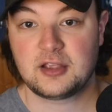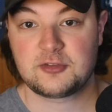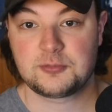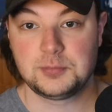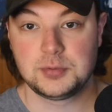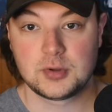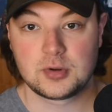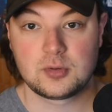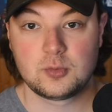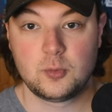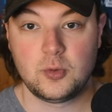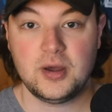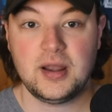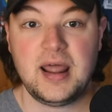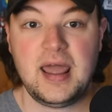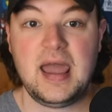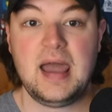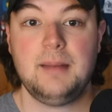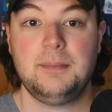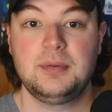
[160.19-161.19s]
explore what
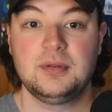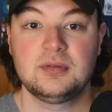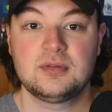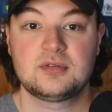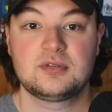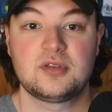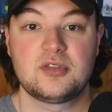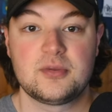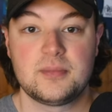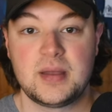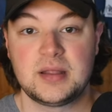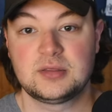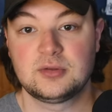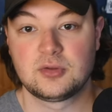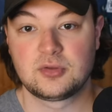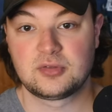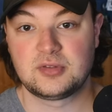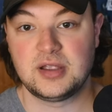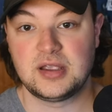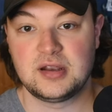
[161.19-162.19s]
happens to the
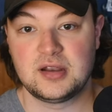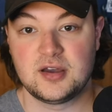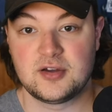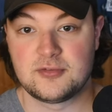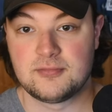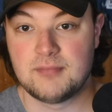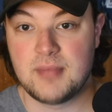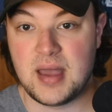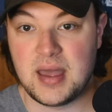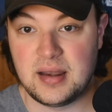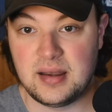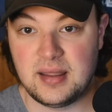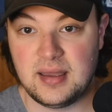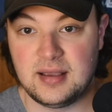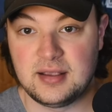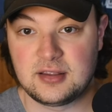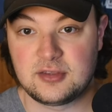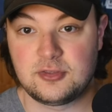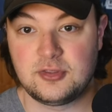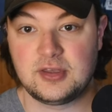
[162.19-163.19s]
mental state of men
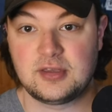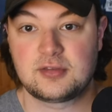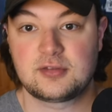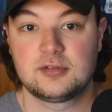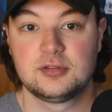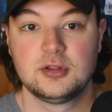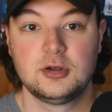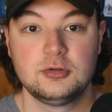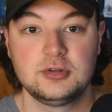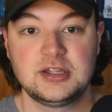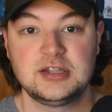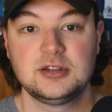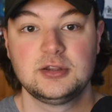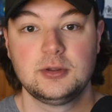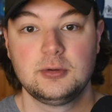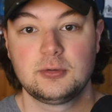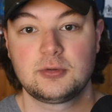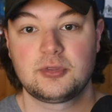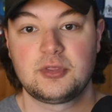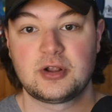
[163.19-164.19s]
as they slowly
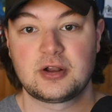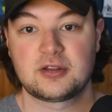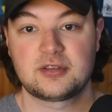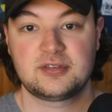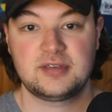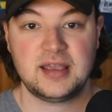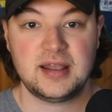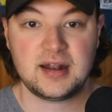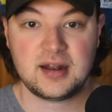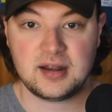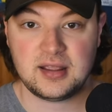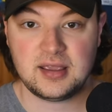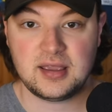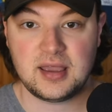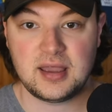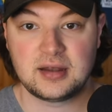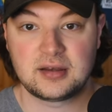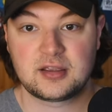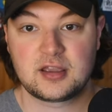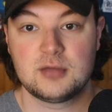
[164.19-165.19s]
lose their
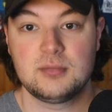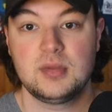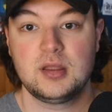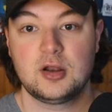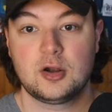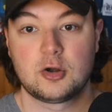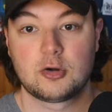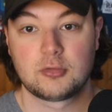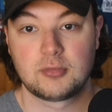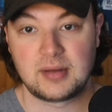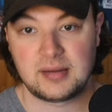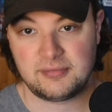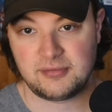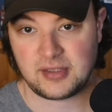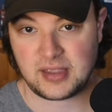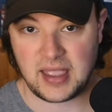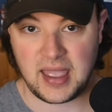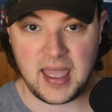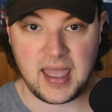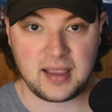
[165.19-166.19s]
sanity and commit
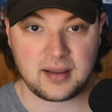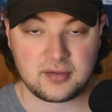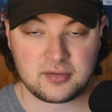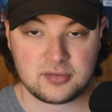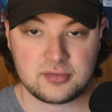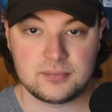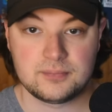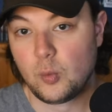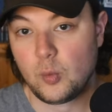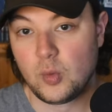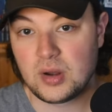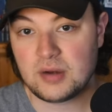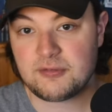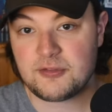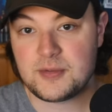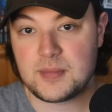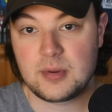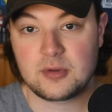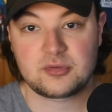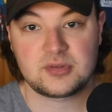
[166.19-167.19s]
horrific acts. One
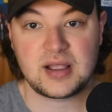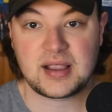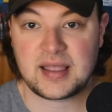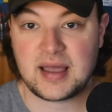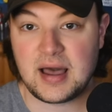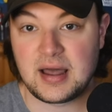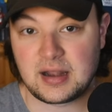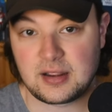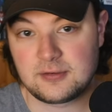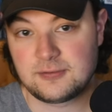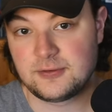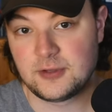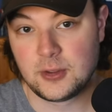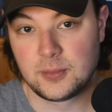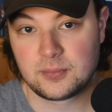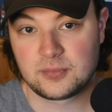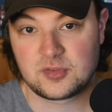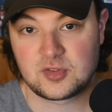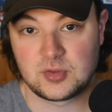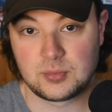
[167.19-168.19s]
of the most iconic
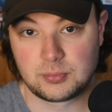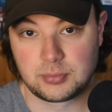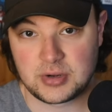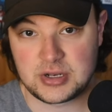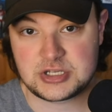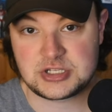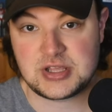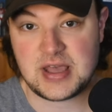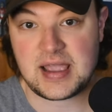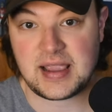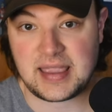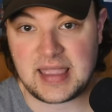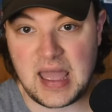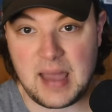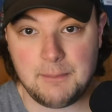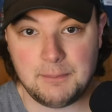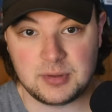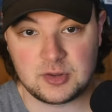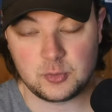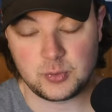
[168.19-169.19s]
films to bridge that
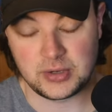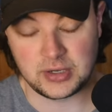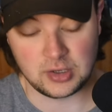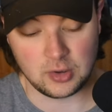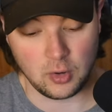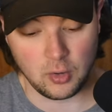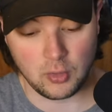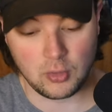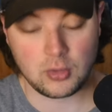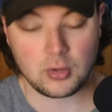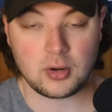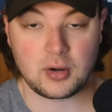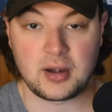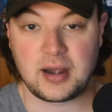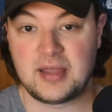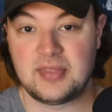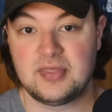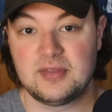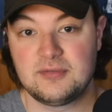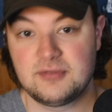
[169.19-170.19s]
gap between horror
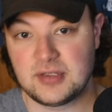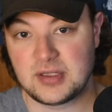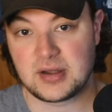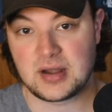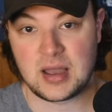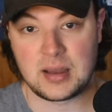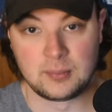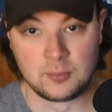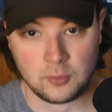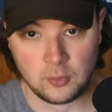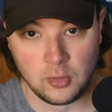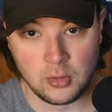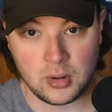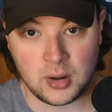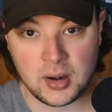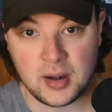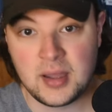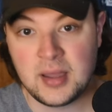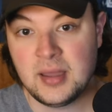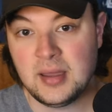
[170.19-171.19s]
and the Vietnam
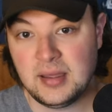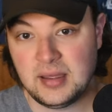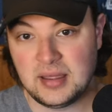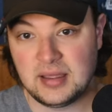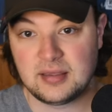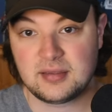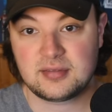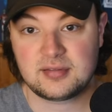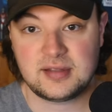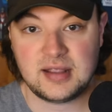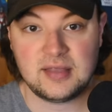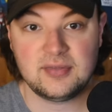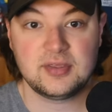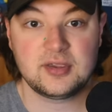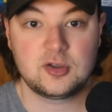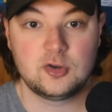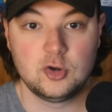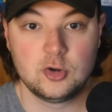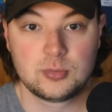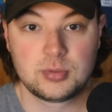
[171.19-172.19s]
War is
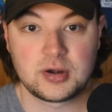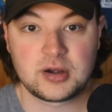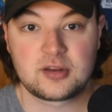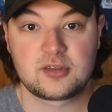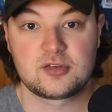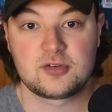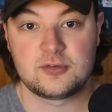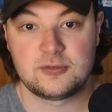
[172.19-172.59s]
Stanley Kubrick's